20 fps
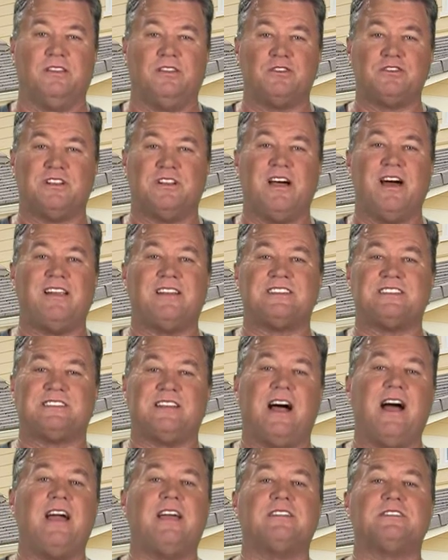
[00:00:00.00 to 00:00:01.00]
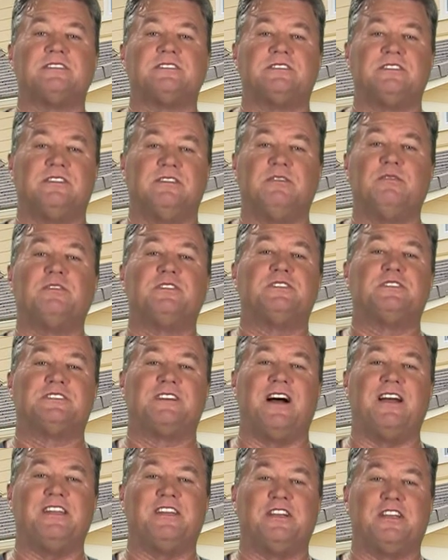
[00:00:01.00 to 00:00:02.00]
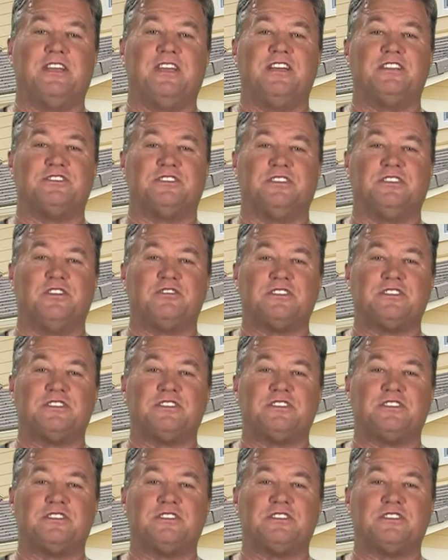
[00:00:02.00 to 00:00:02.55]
There's a lot of science to designing a kitchen.